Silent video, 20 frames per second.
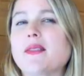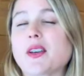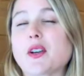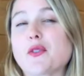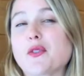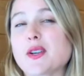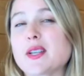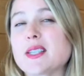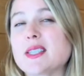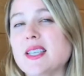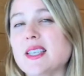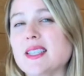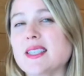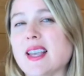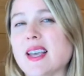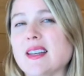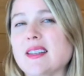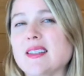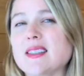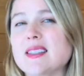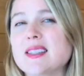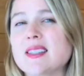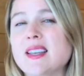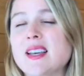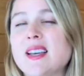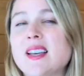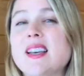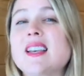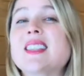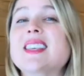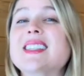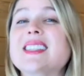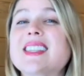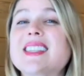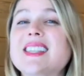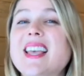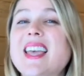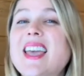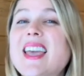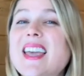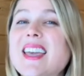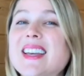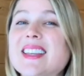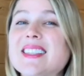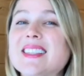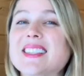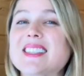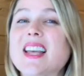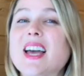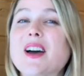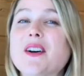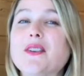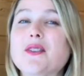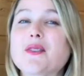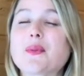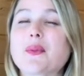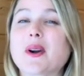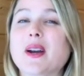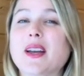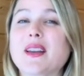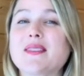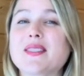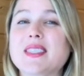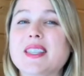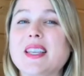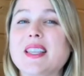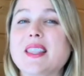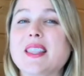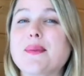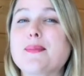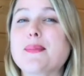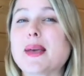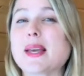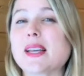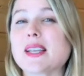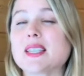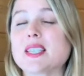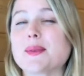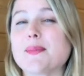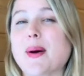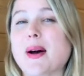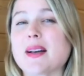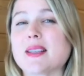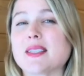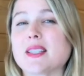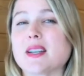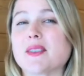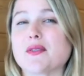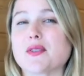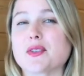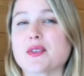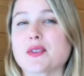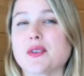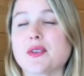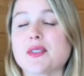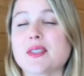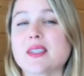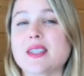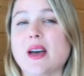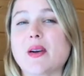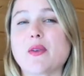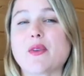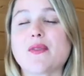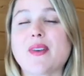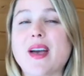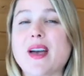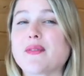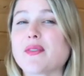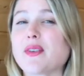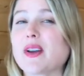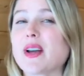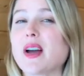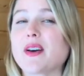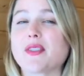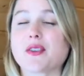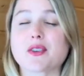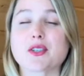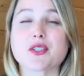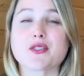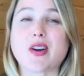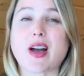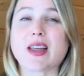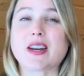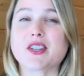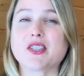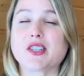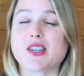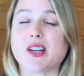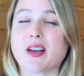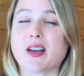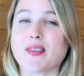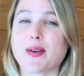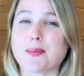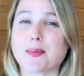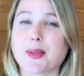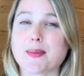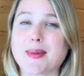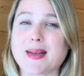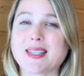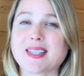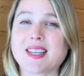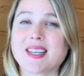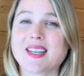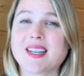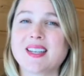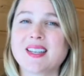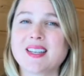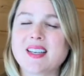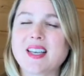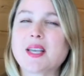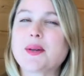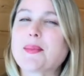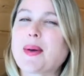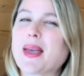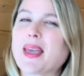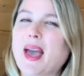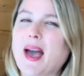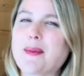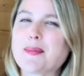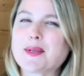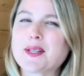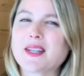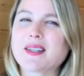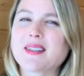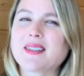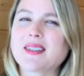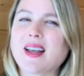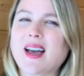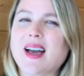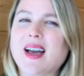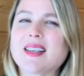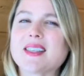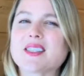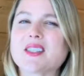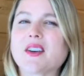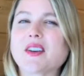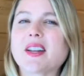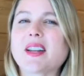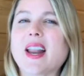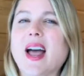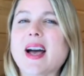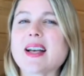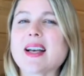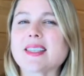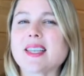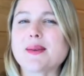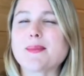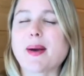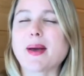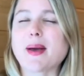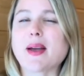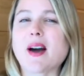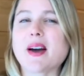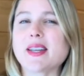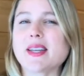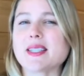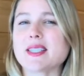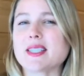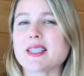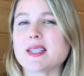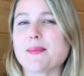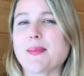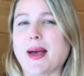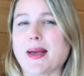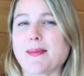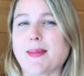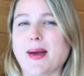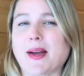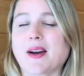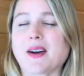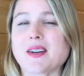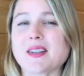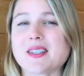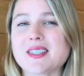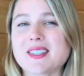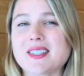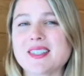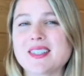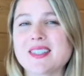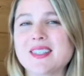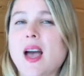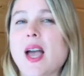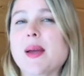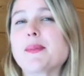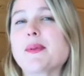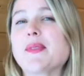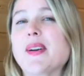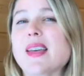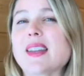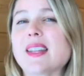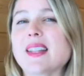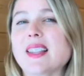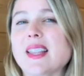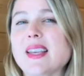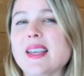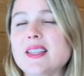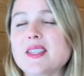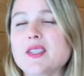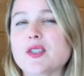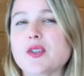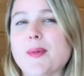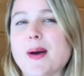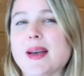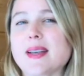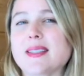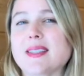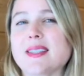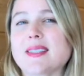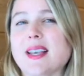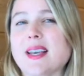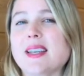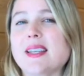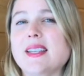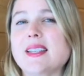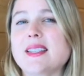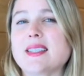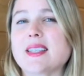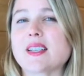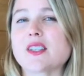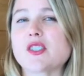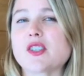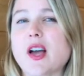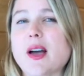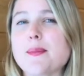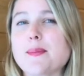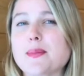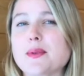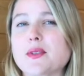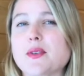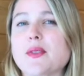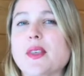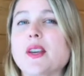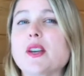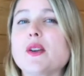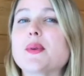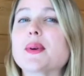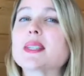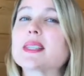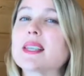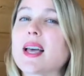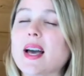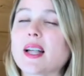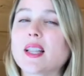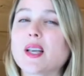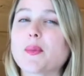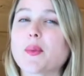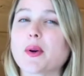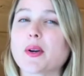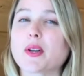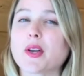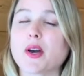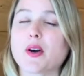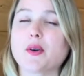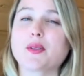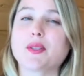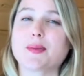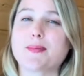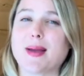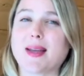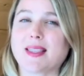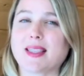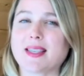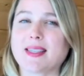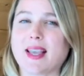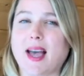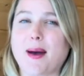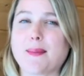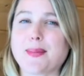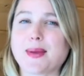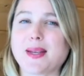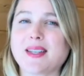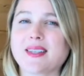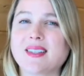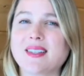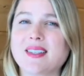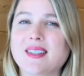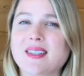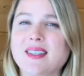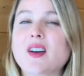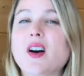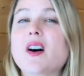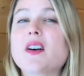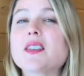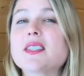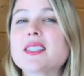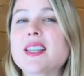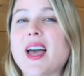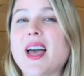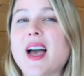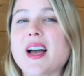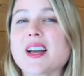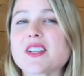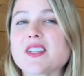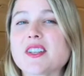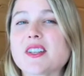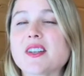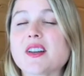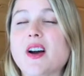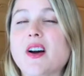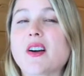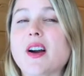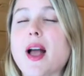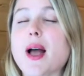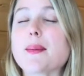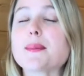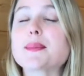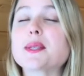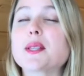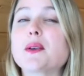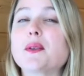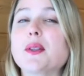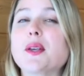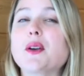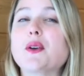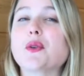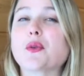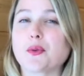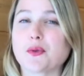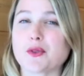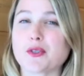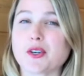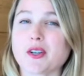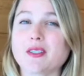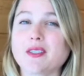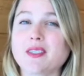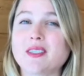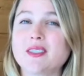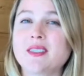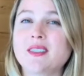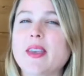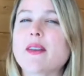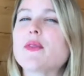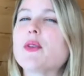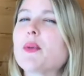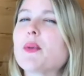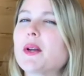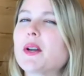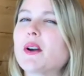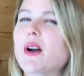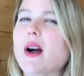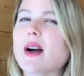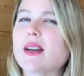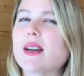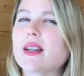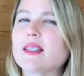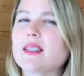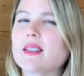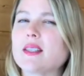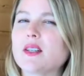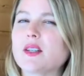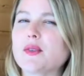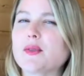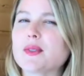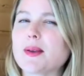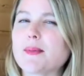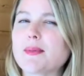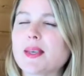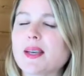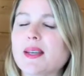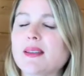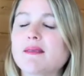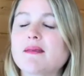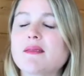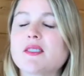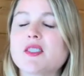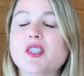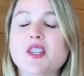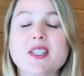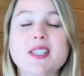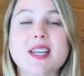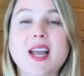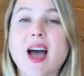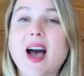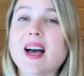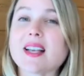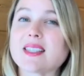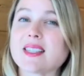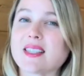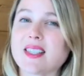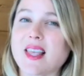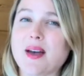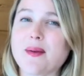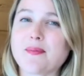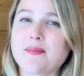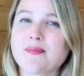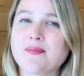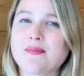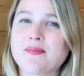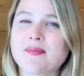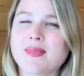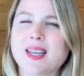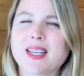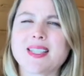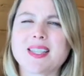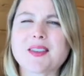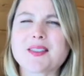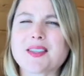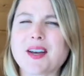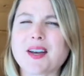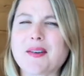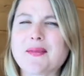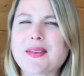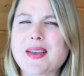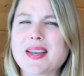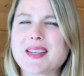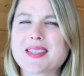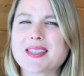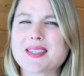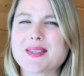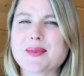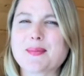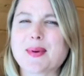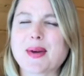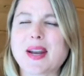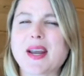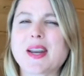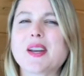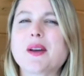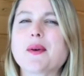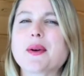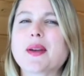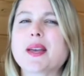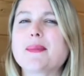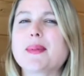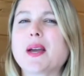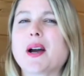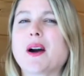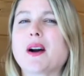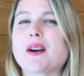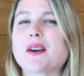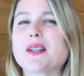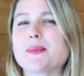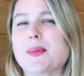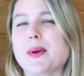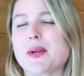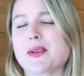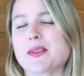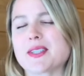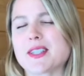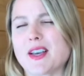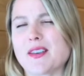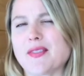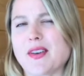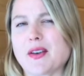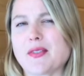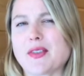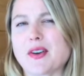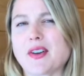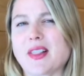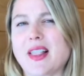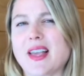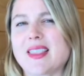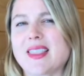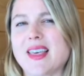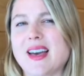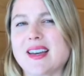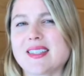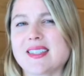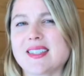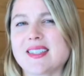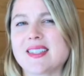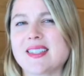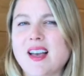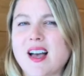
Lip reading: of increasing sales, this is hands down where I have seen the biggest positive results out of every other strategy I've implemented. In my caption, I started asking my audience to buy my art. I provided links to my Society6 shop so they knew exactly where to go to make this happen. Calls to action are absolutely crucial. If you want your audience to do something, just ask them. It sounds obvious, but I know it can be hard to put yourself out there like that.